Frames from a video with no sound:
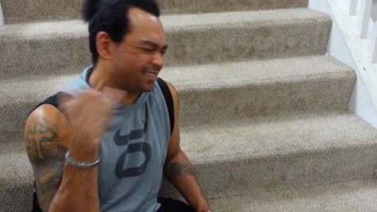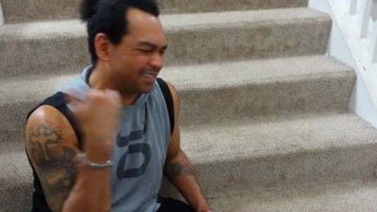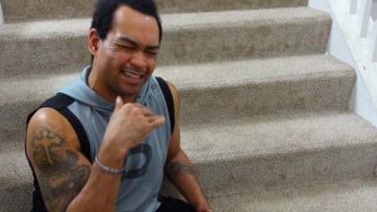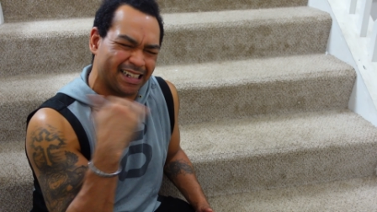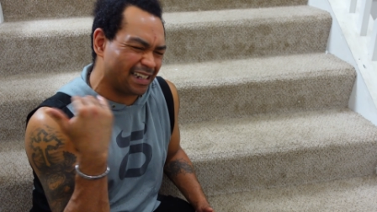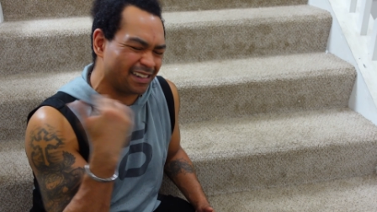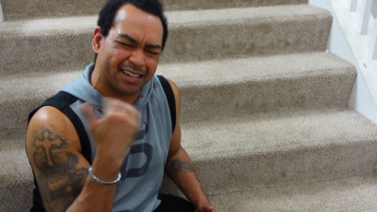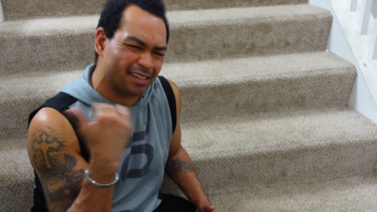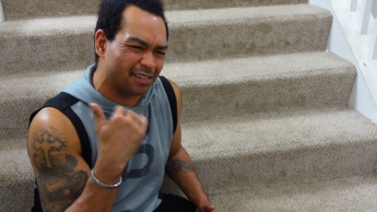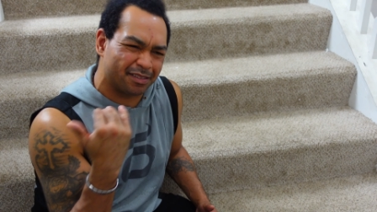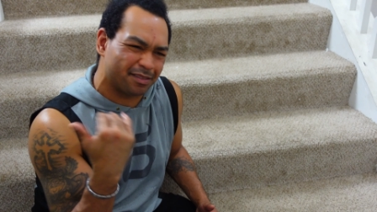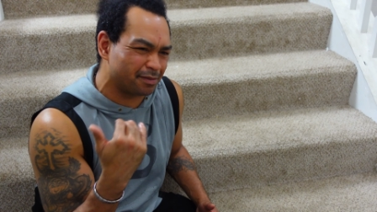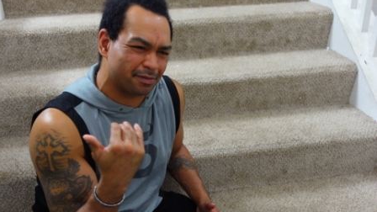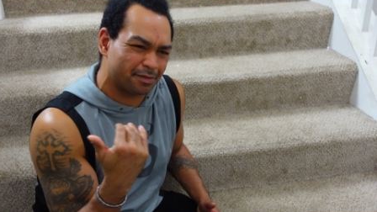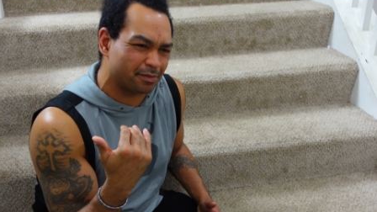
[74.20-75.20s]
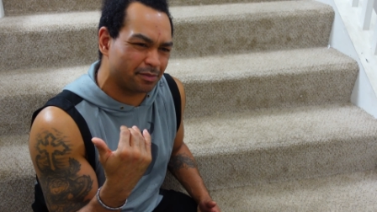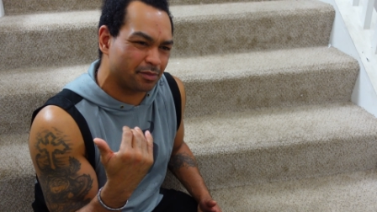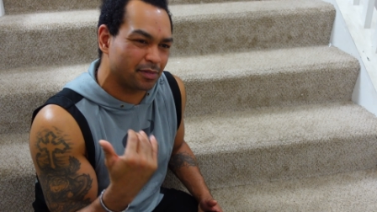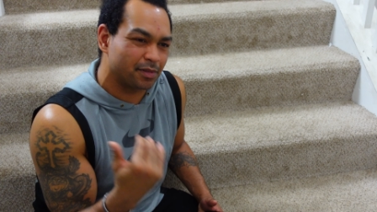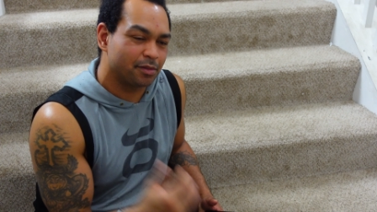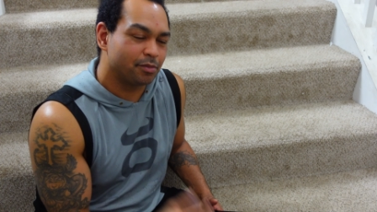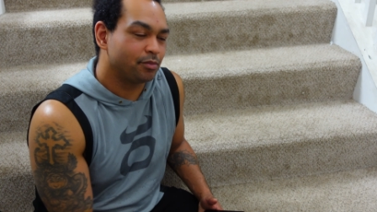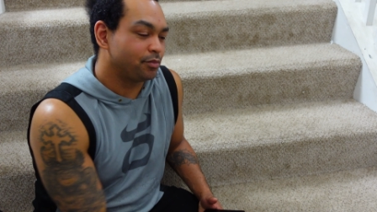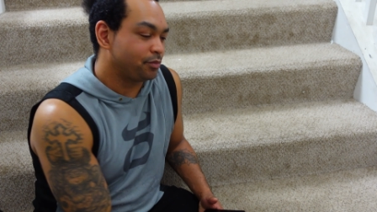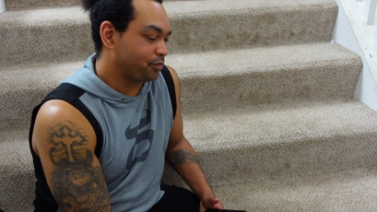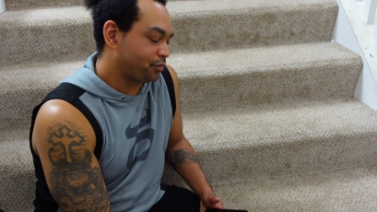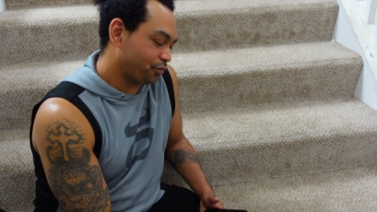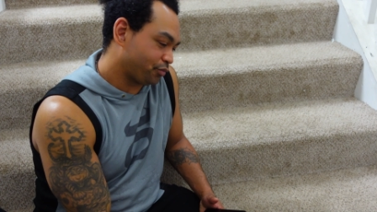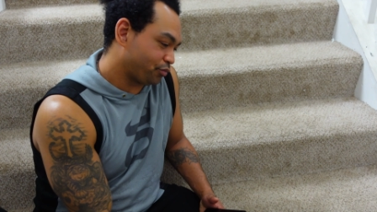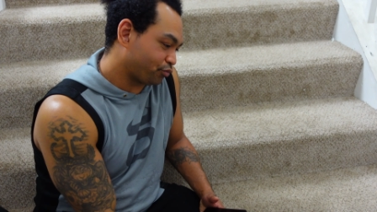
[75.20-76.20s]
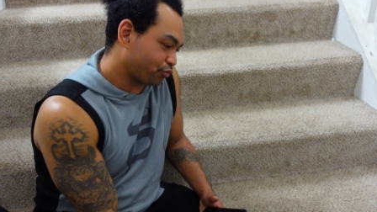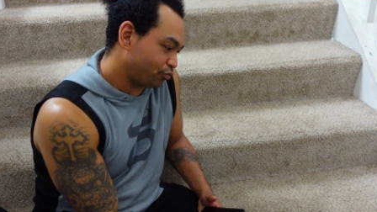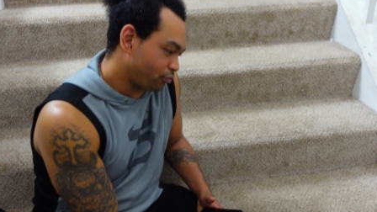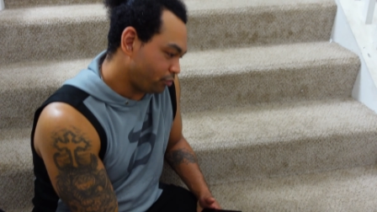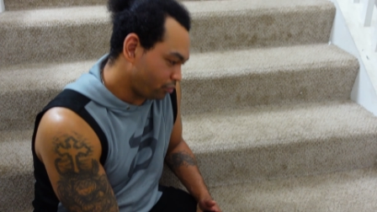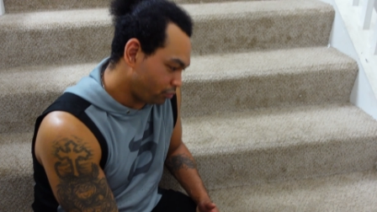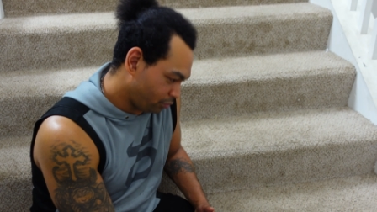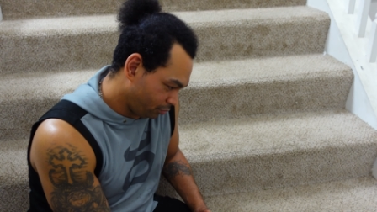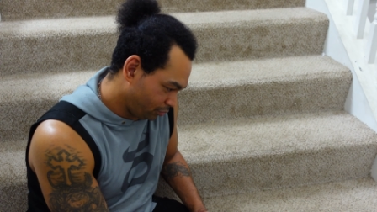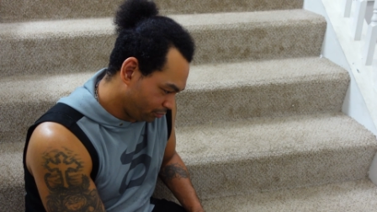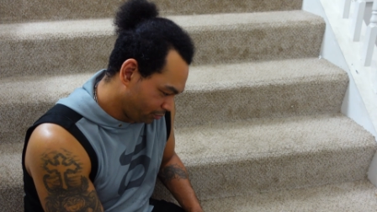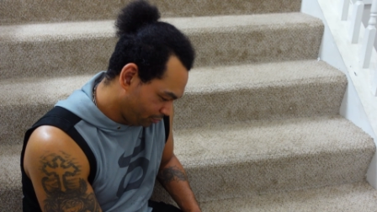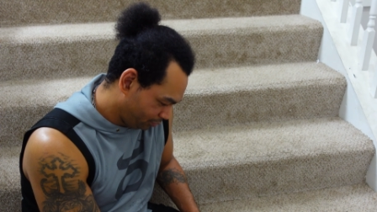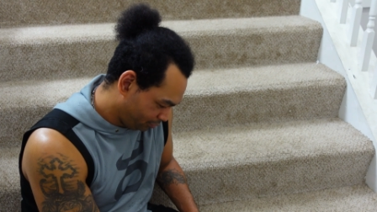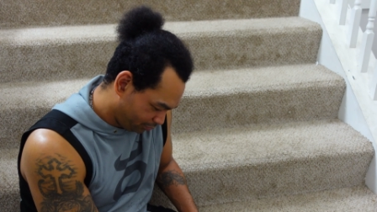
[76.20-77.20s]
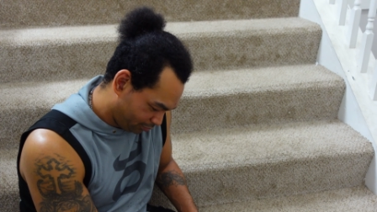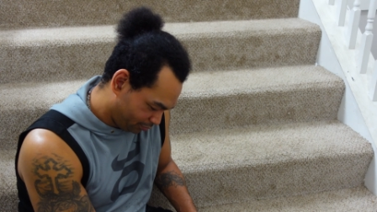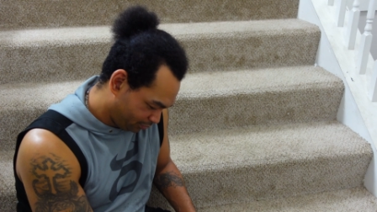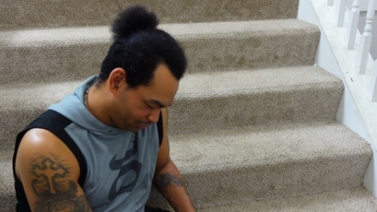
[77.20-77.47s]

fear in your heart? Man, I wish your mother...